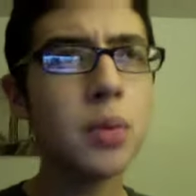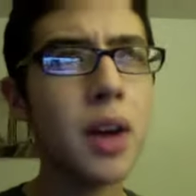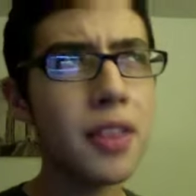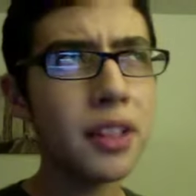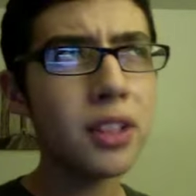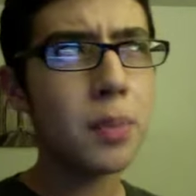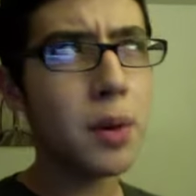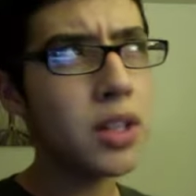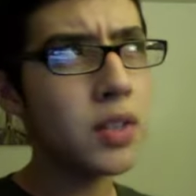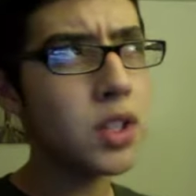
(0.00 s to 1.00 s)
I think there's
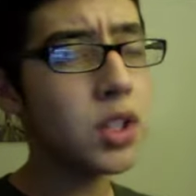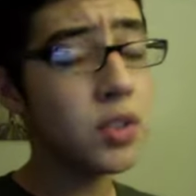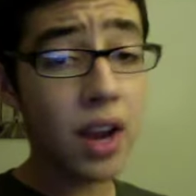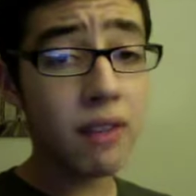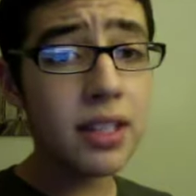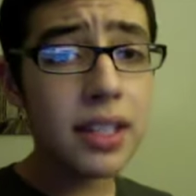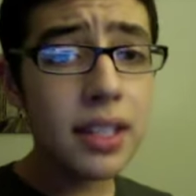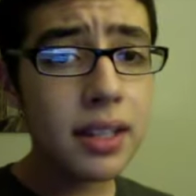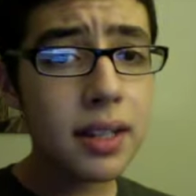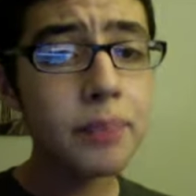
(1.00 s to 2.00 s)
bonus features for every
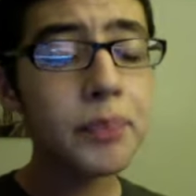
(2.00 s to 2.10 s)
season.